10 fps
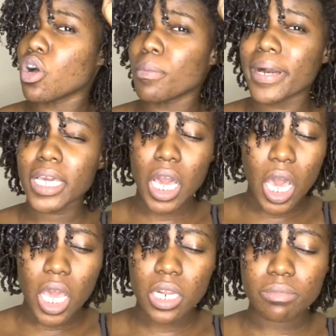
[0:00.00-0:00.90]
Oh my
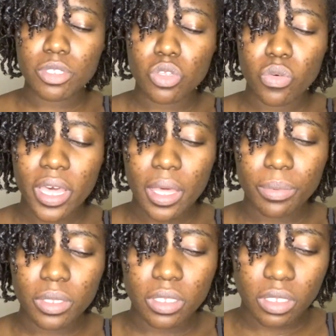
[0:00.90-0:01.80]
god, I'm so
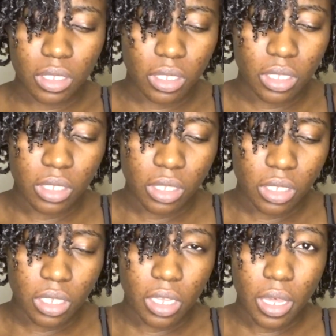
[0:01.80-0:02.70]
happy.
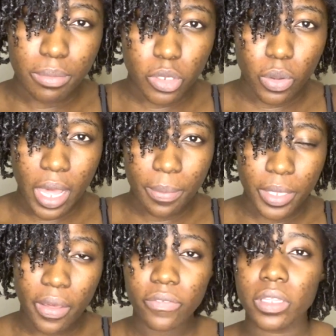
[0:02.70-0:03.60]
So
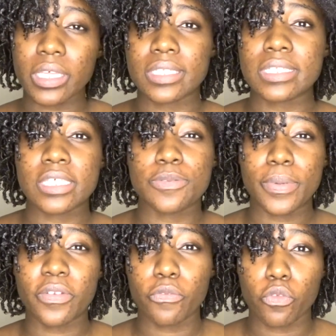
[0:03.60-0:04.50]
happy. I feel like this has
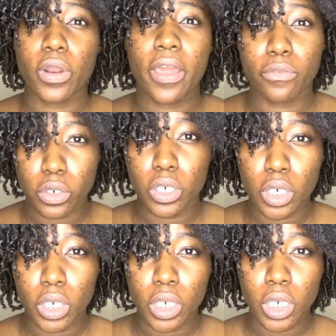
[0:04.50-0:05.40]
been forever.
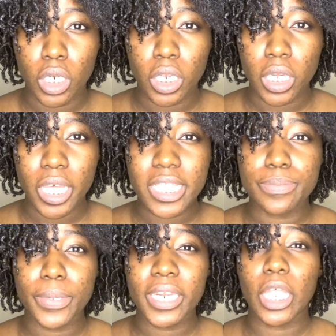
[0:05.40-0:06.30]

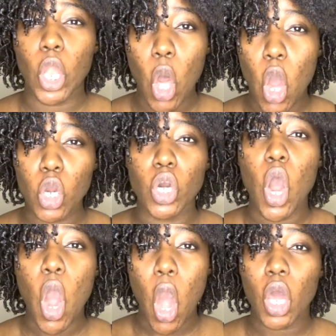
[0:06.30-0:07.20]
It's been a long
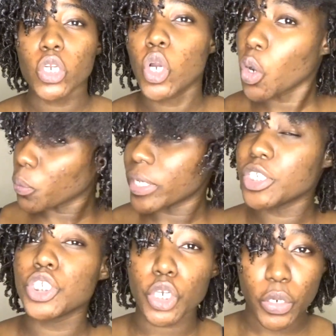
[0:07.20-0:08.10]

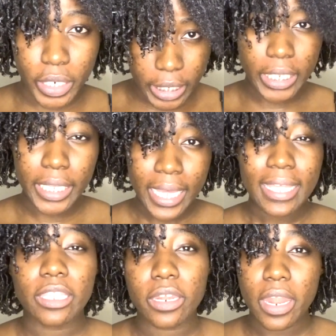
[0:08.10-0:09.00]
ongoing journey
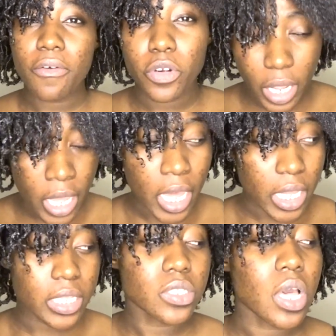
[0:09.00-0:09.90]
that never
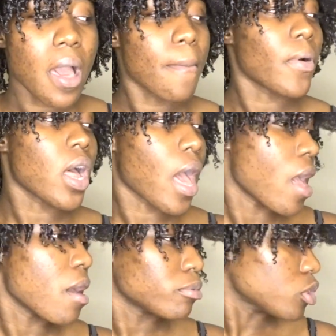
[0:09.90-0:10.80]
ends, but
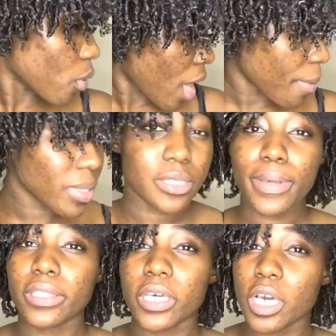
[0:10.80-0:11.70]
I am so happy it's
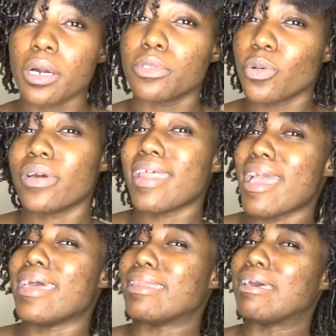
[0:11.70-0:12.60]
about to come to an
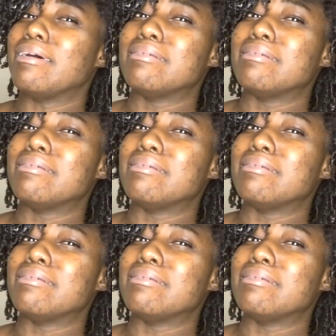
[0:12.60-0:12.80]
end.